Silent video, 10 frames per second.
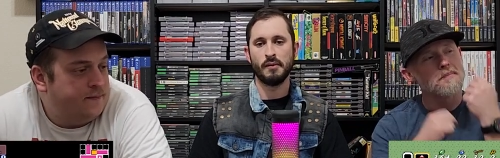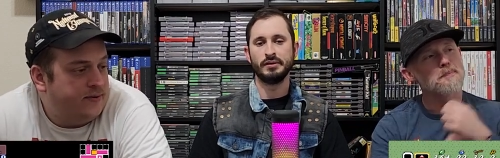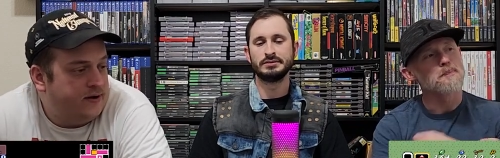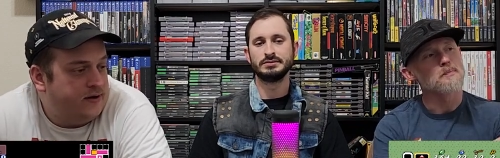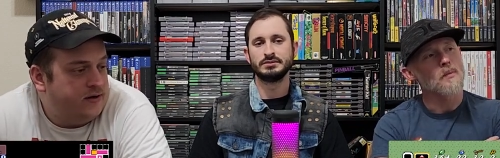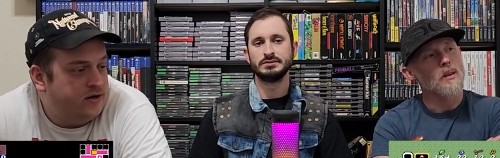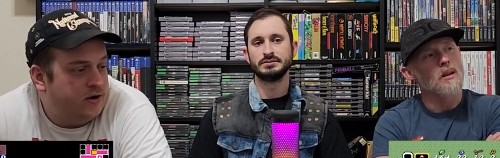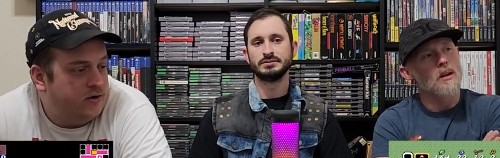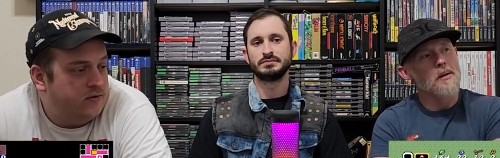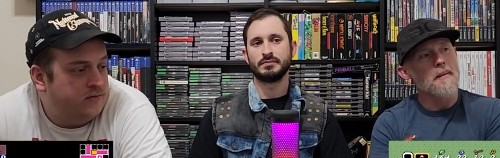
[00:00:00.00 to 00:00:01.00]
Speaker 1: but you
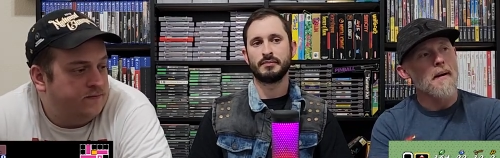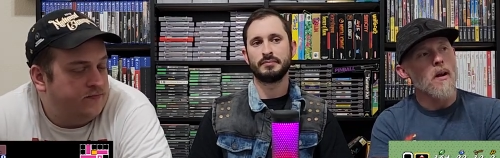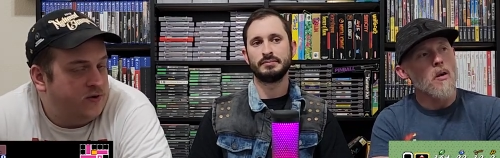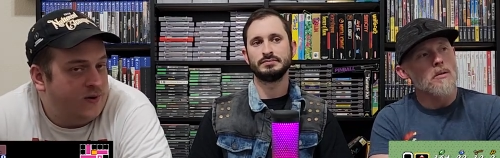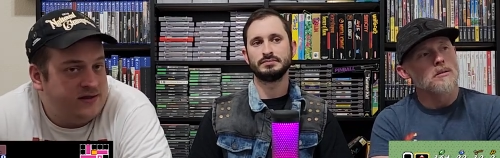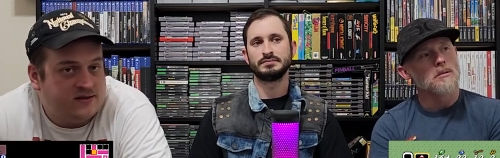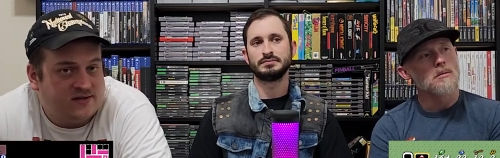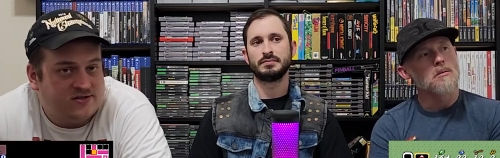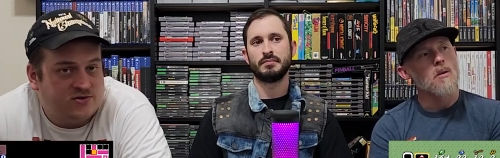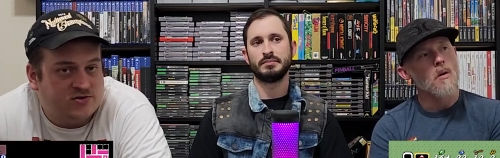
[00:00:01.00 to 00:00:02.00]
know the way that
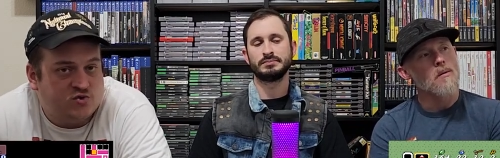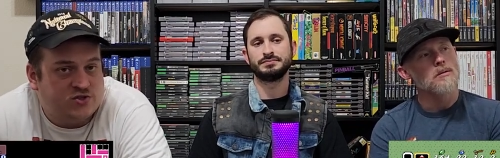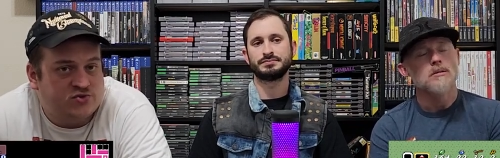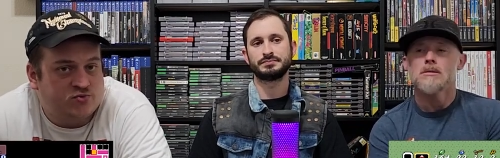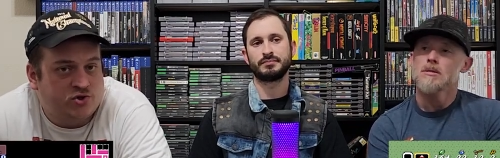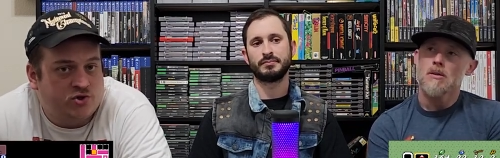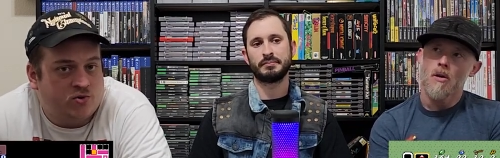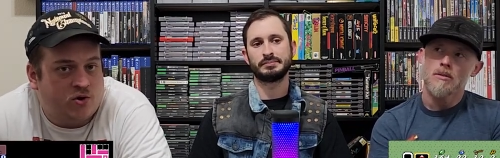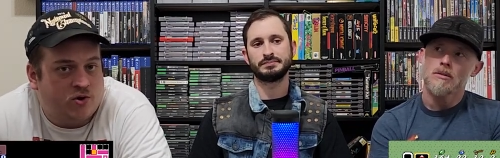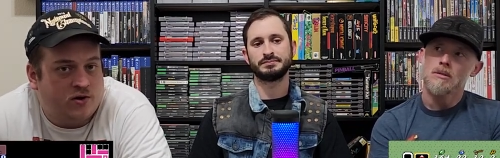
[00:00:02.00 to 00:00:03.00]
they do the
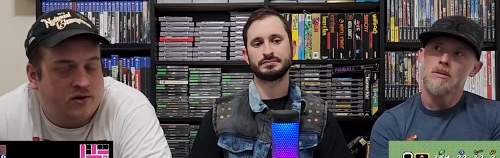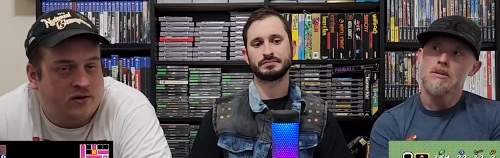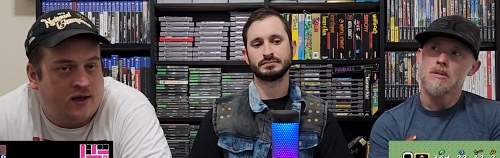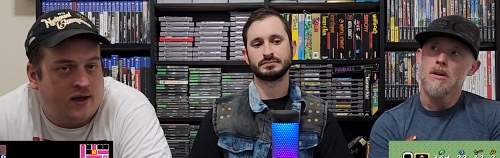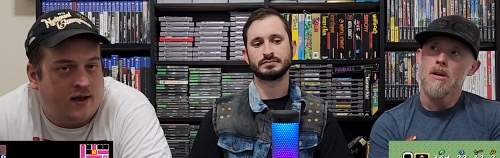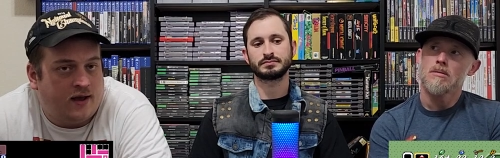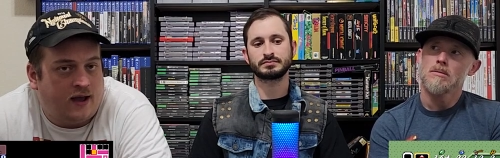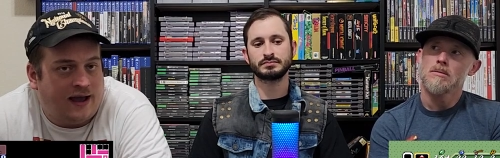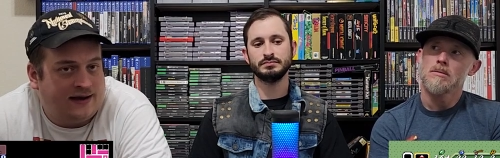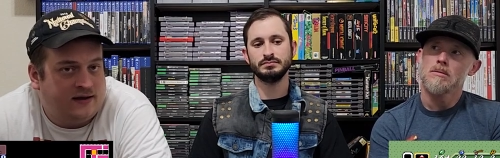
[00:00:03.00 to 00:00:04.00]
switcheroo on
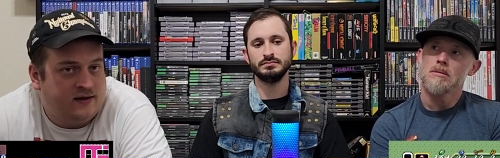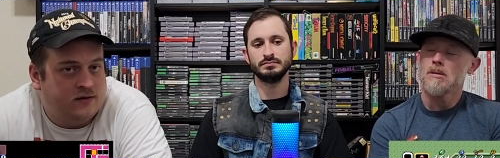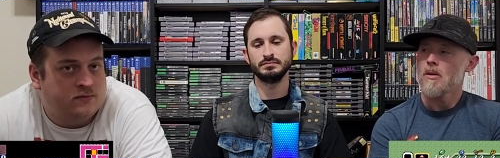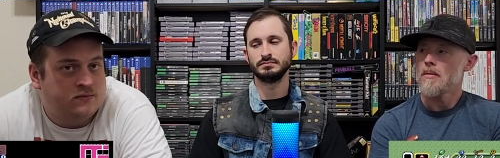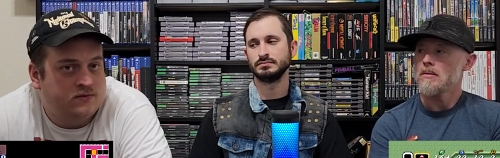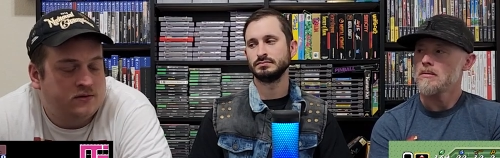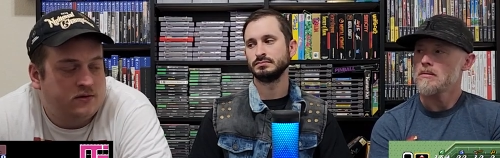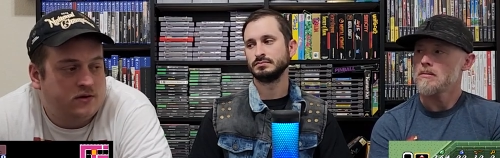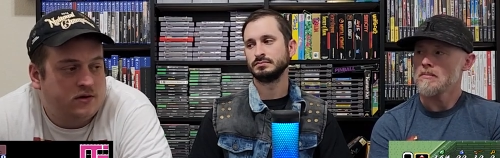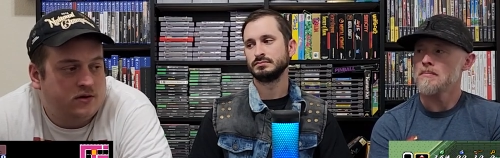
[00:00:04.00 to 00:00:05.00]
Agahnim,
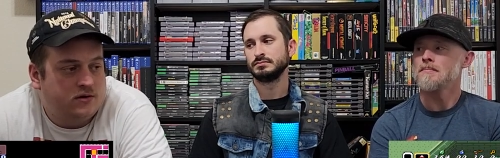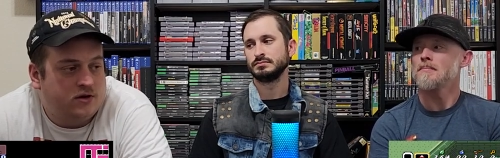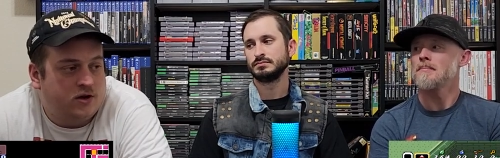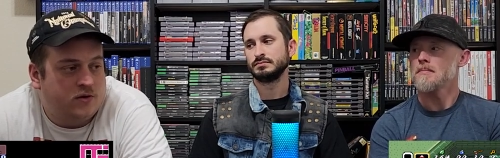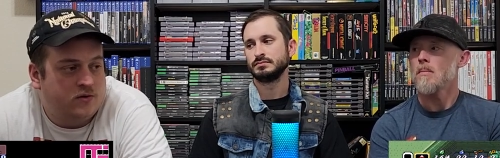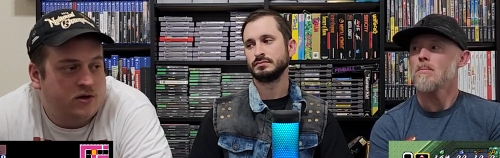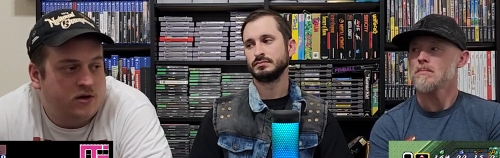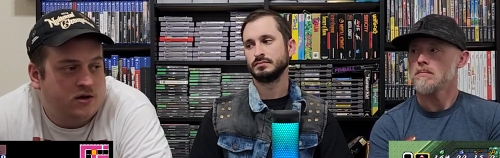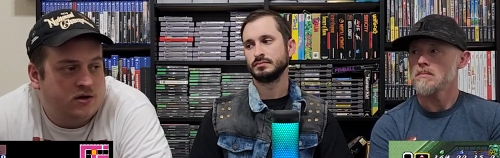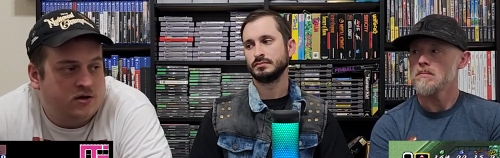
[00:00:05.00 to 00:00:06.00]
you know,
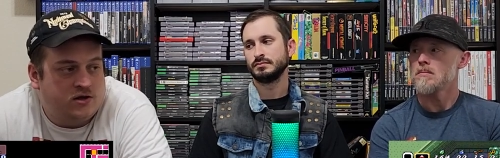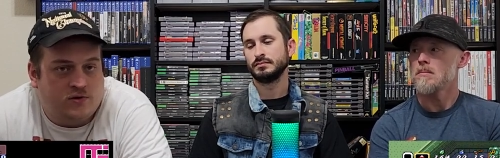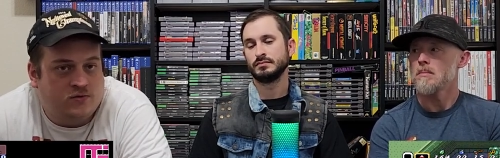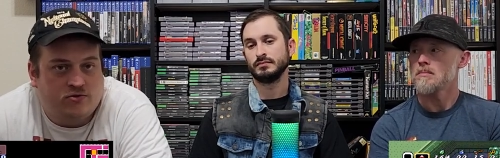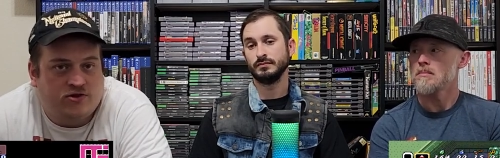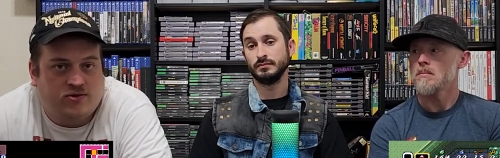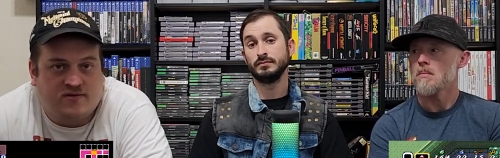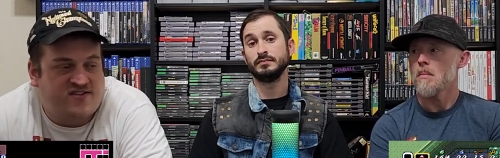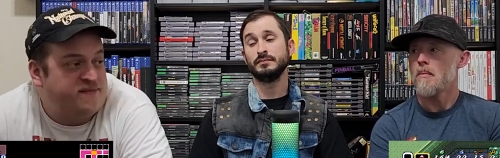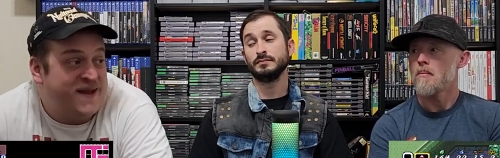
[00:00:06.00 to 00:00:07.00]
you
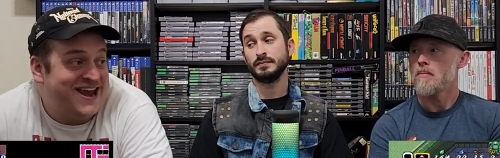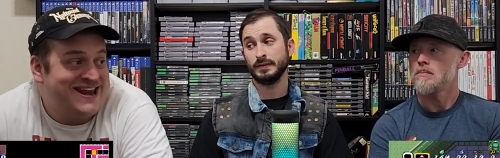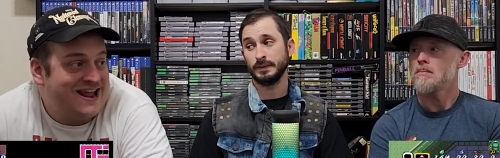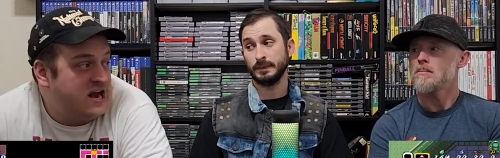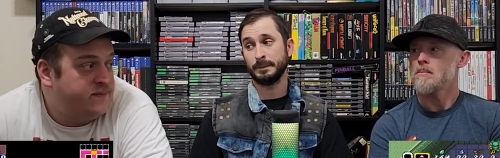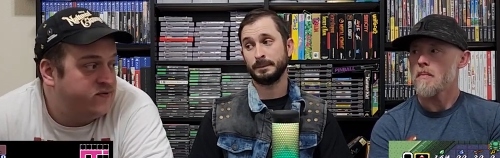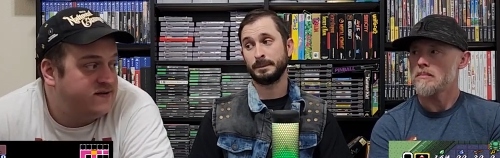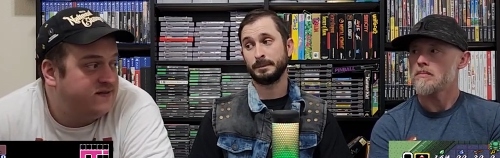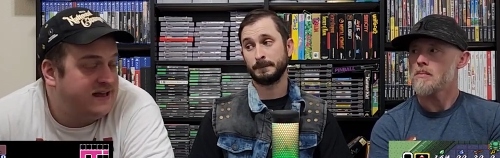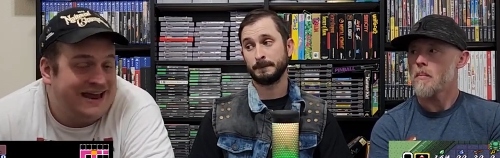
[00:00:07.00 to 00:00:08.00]
spend 90%
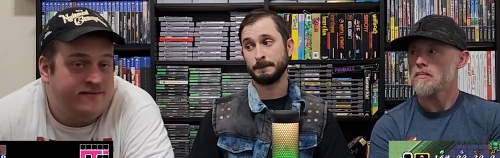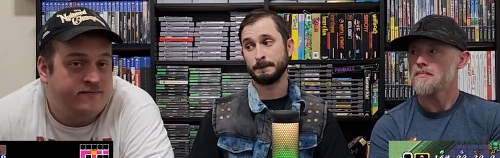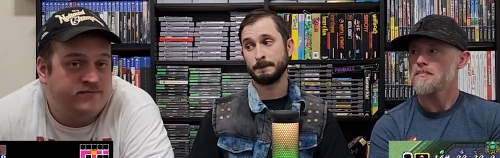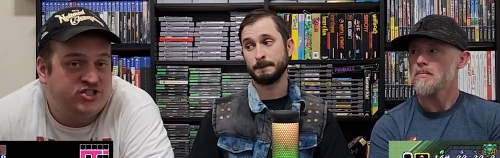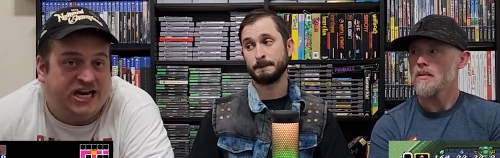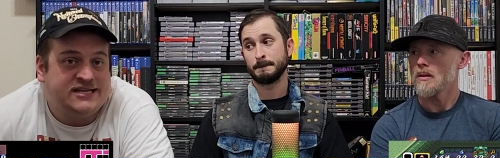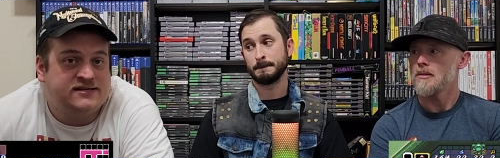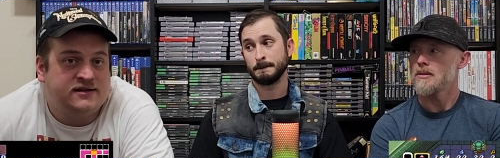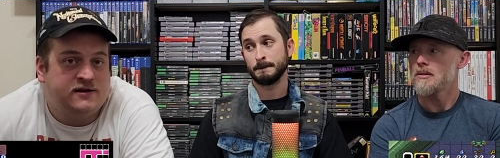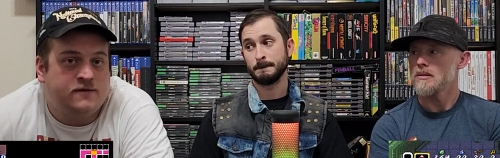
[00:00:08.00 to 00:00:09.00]
of the game
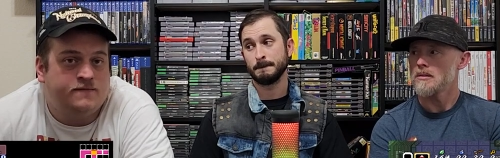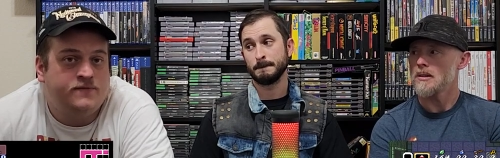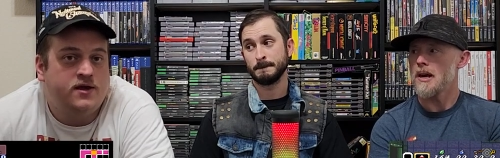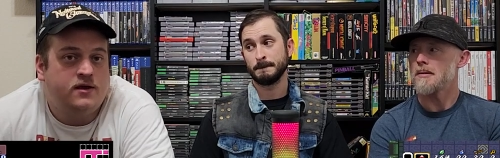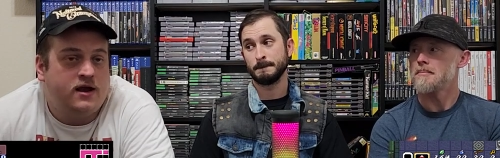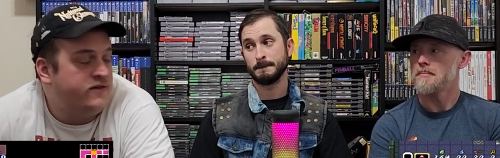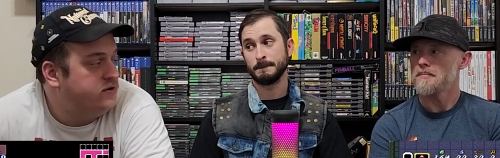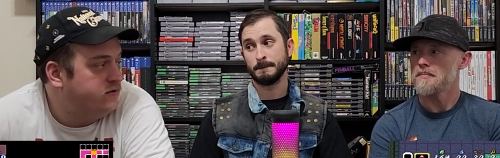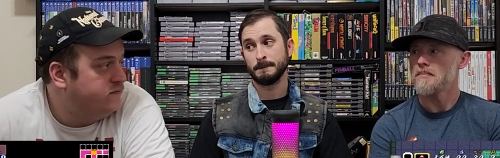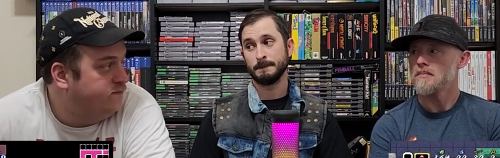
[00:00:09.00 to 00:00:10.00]
chasing him. Yeah. And
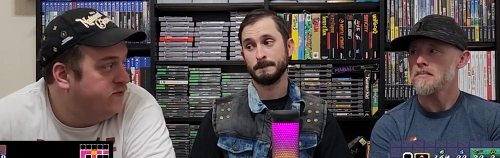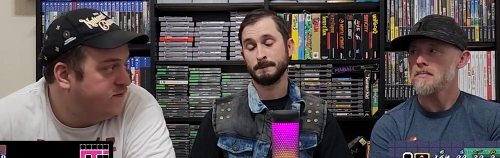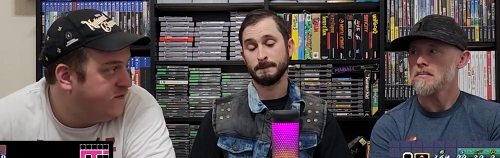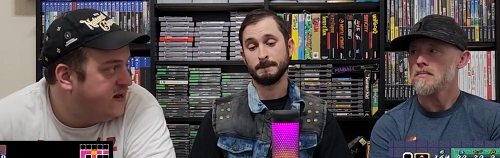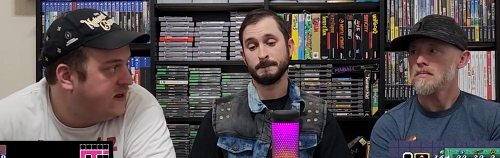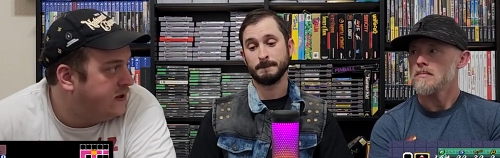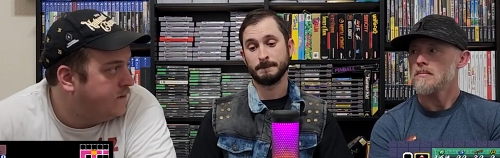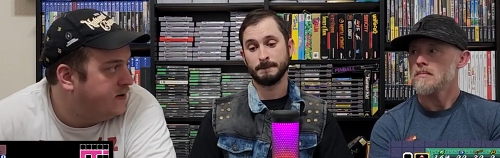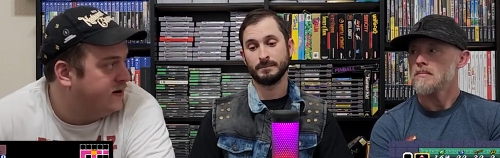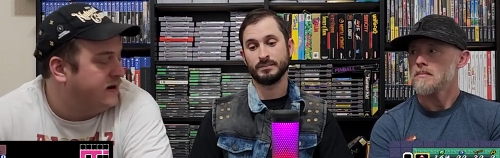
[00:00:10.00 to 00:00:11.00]
then you defeat
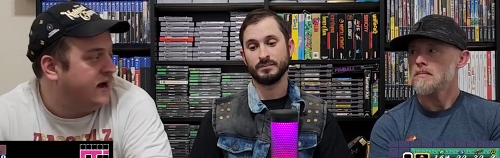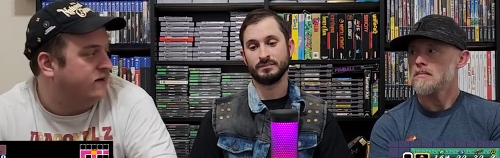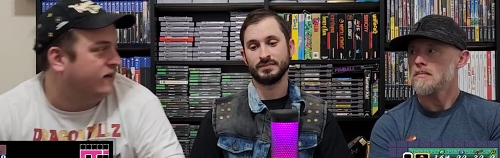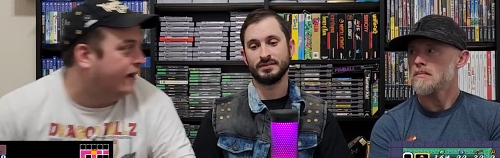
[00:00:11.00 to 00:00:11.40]
him, and then Ganon's